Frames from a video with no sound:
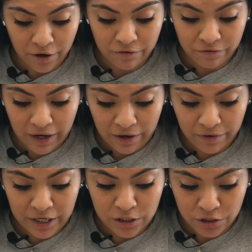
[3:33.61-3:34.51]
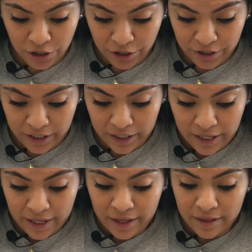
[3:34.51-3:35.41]
are very dirty.
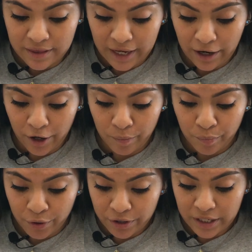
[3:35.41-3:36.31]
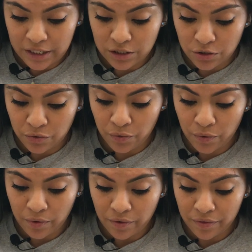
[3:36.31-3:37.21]
They are put
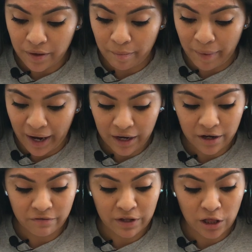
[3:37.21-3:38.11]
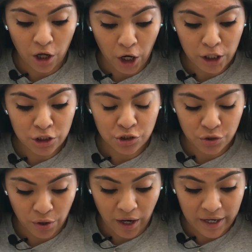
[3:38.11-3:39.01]
into the back of a large
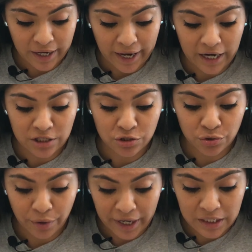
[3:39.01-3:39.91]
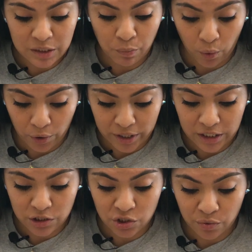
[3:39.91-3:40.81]
truck and
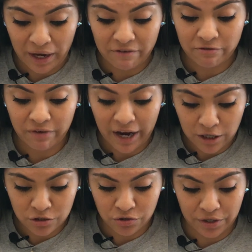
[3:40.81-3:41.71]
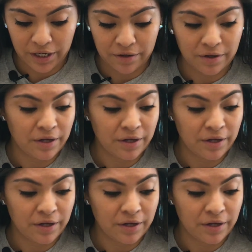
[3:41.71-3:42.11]
transported to a factory.